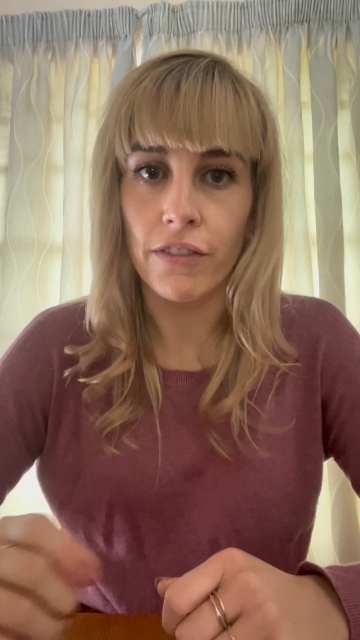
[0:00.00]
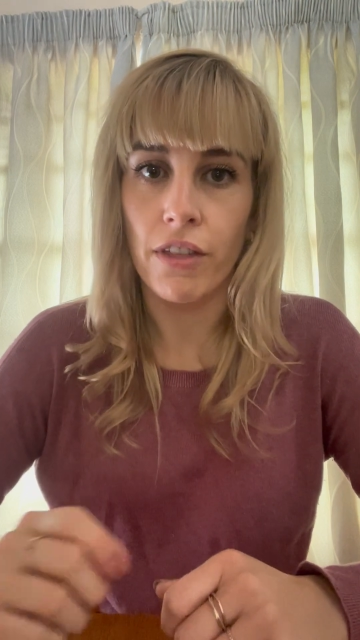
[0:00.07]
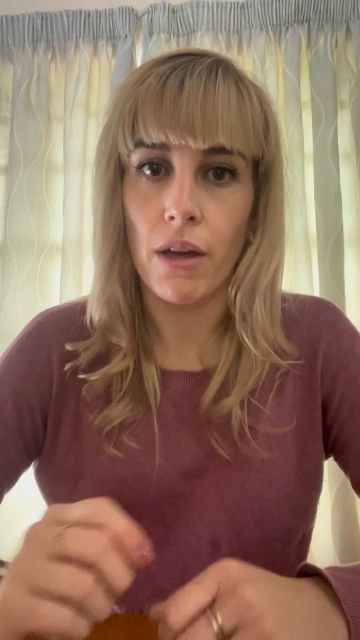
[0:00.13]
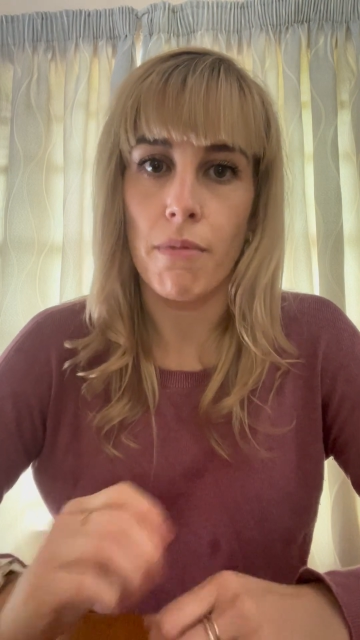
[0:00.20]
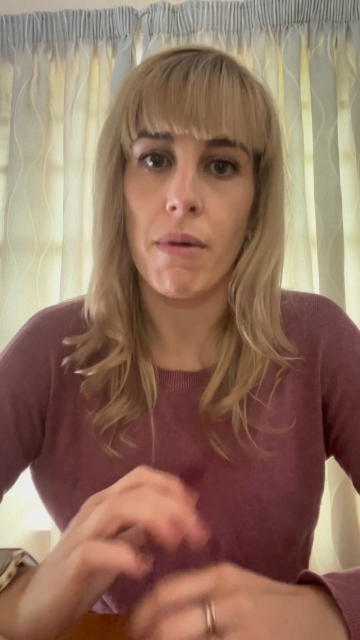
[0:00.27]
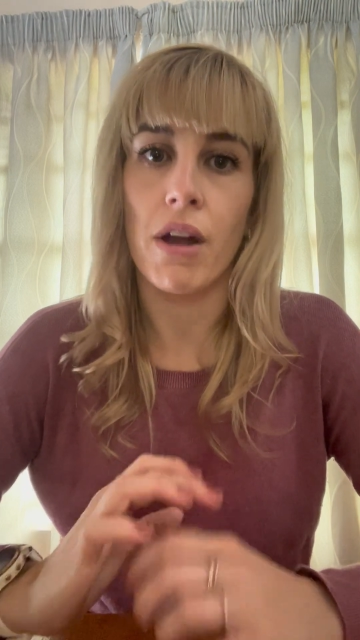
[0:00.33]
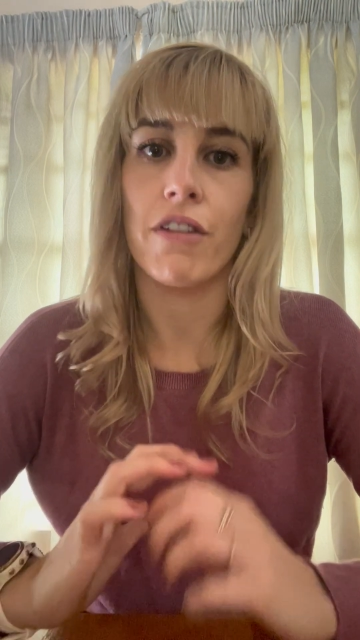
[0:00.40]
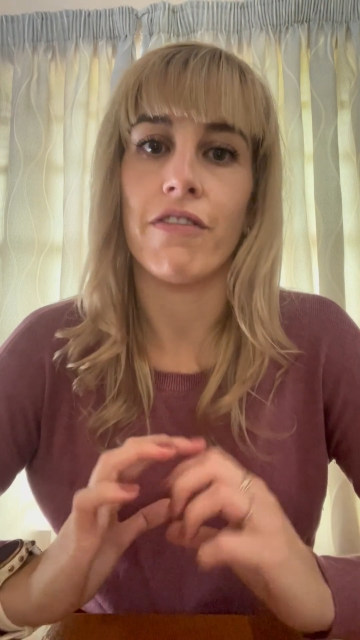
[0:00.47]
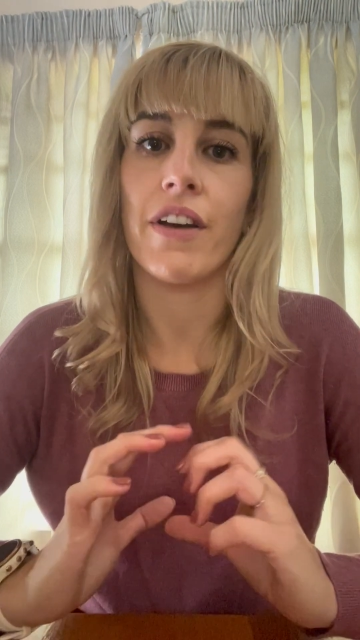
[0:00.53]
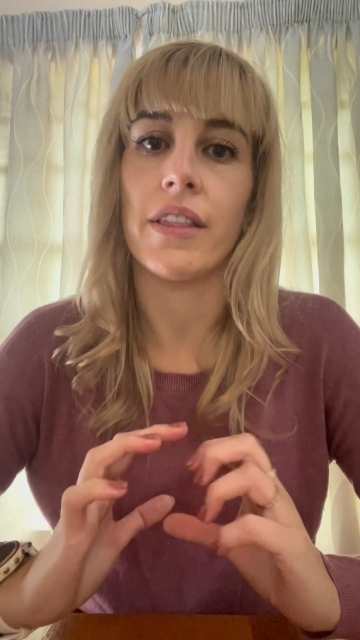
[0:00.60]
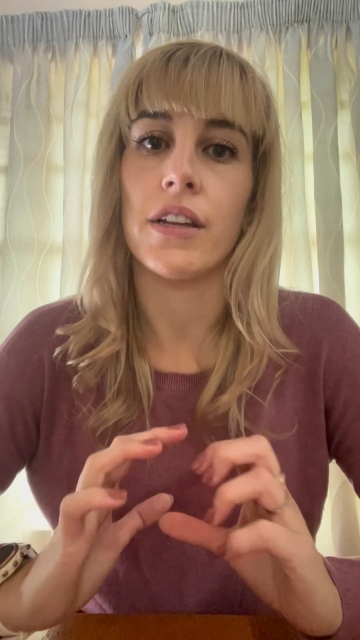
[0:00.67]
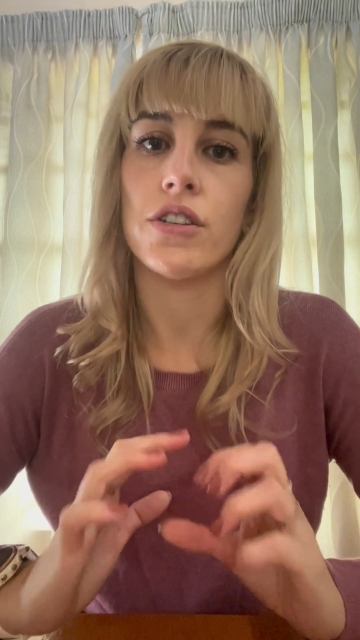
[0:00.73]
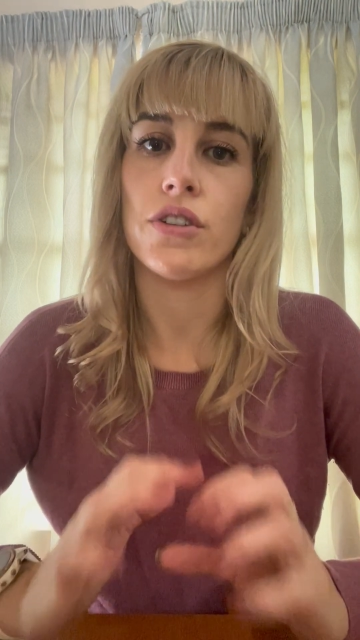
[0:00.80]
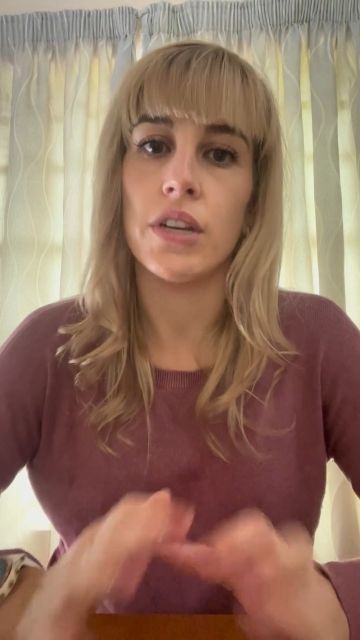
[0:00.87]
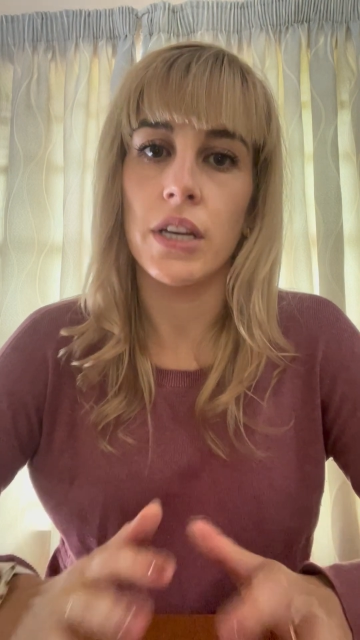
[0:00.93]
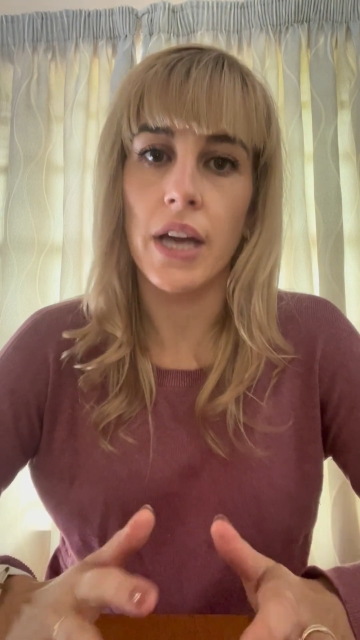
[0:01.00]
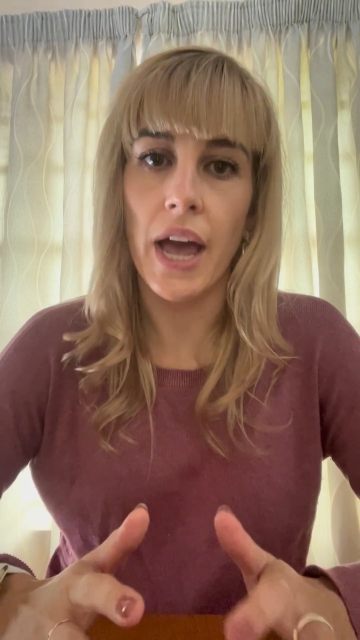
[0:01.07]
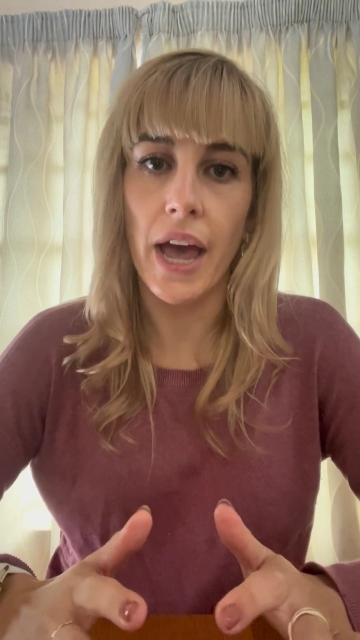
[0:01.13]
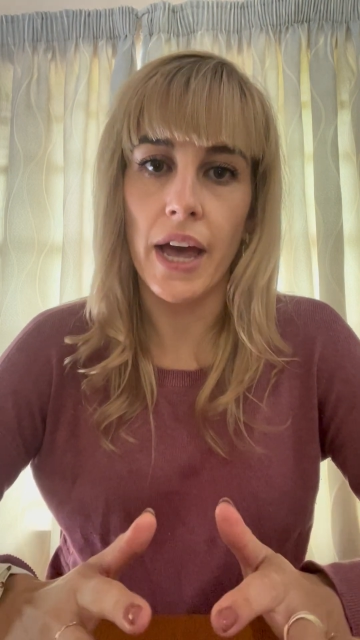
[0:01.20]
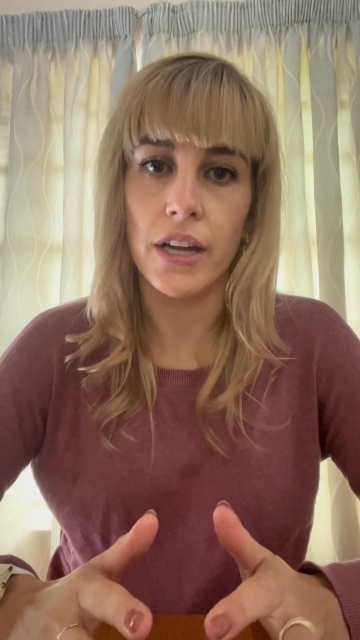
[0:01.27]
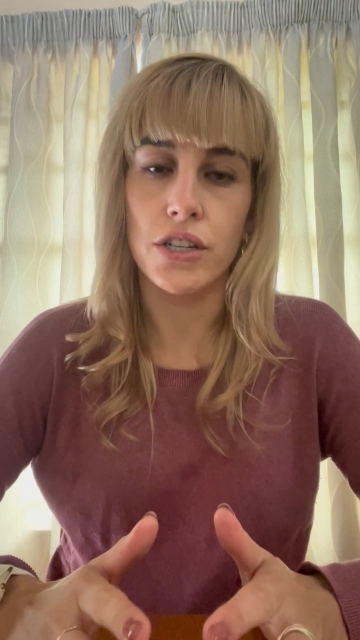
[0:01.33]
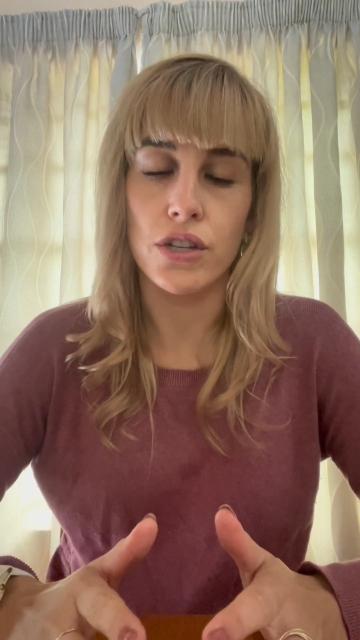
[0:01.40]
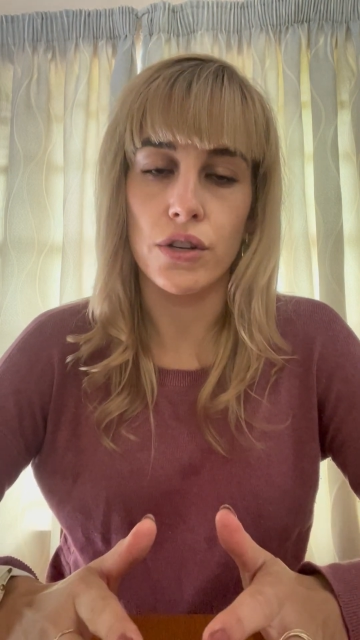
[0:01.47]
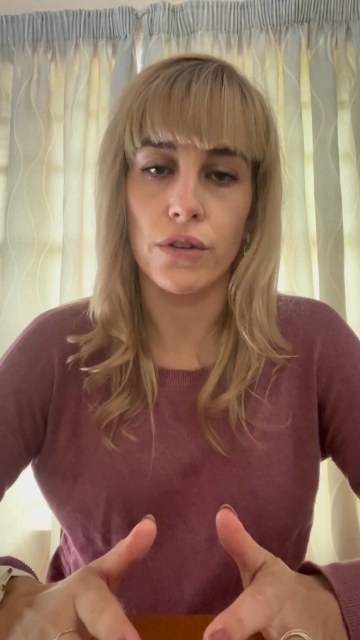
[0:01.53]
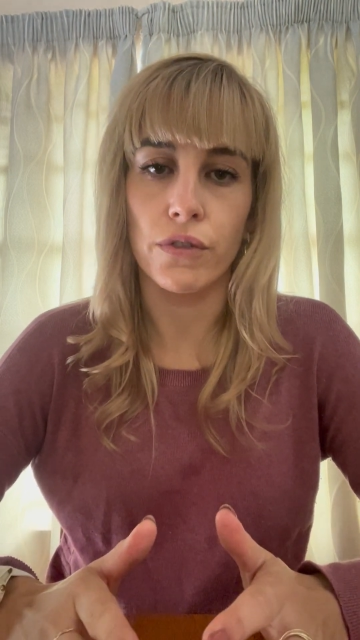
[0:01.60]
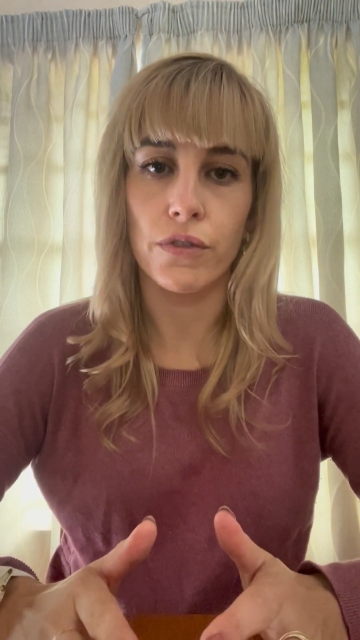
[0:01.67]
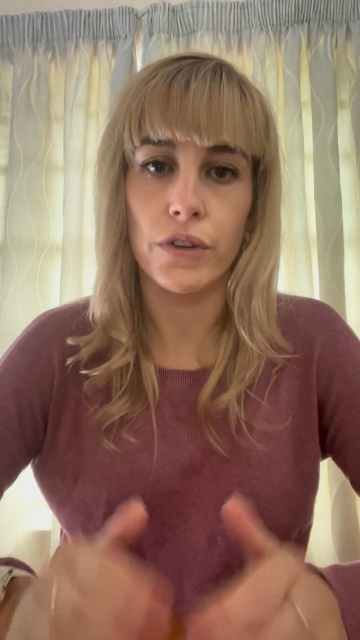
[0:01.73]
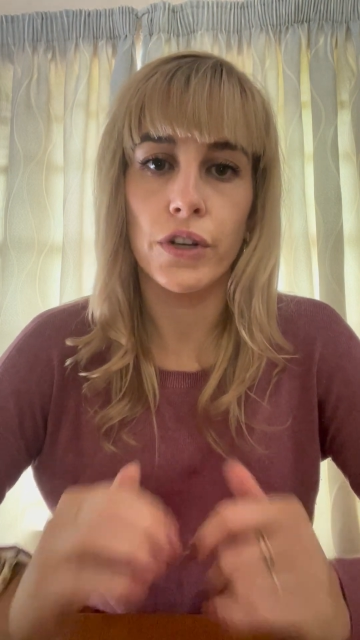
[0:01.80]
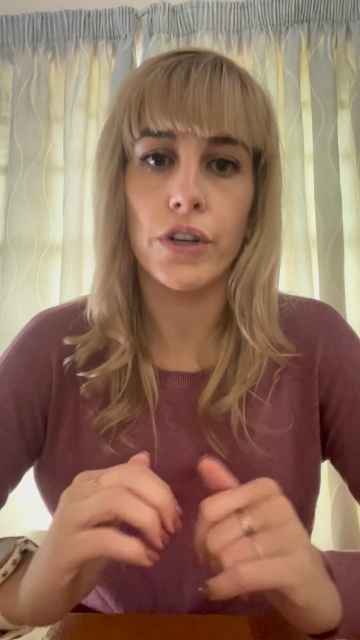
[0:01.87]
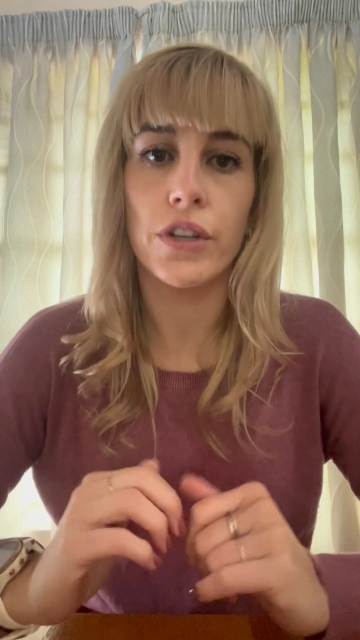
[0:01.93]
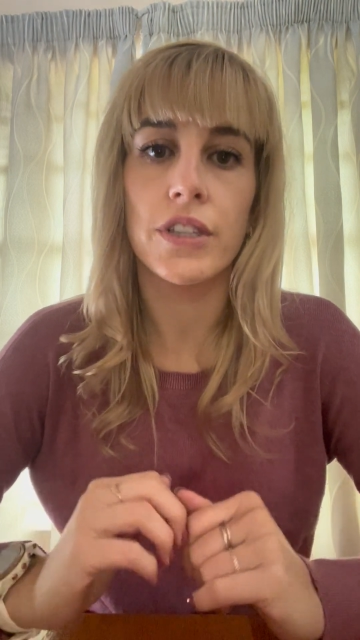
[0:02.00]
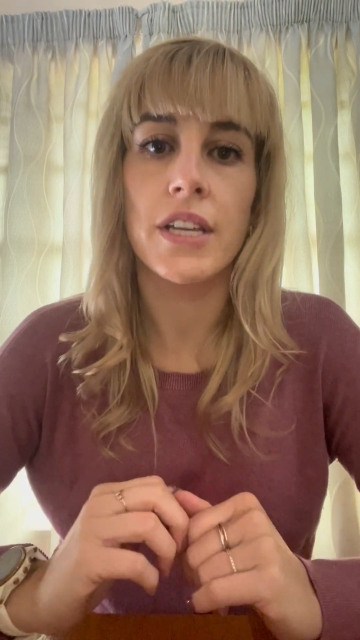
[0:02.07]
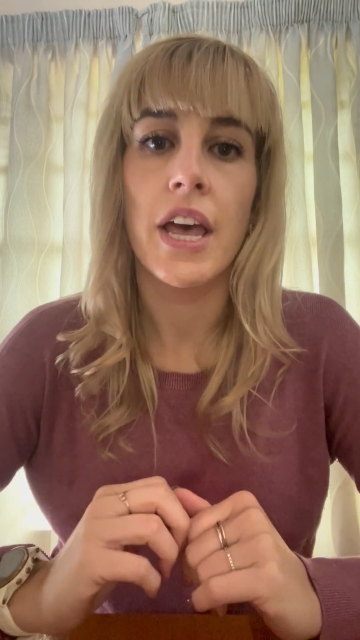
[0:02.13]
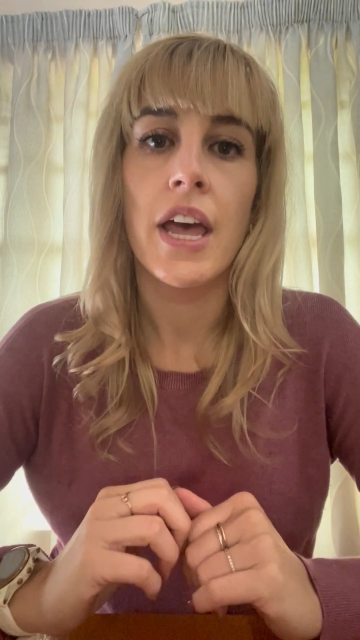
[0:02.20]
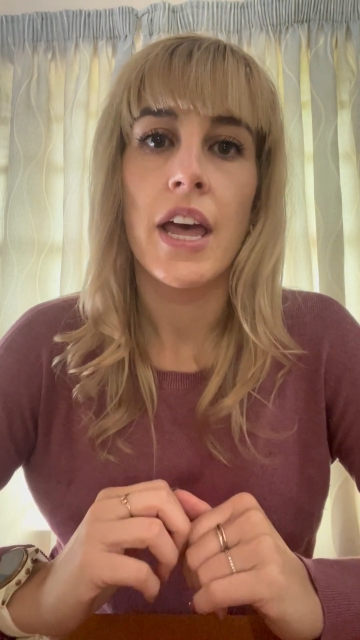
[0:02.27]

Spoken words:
of the amount of fat that you add to your foods,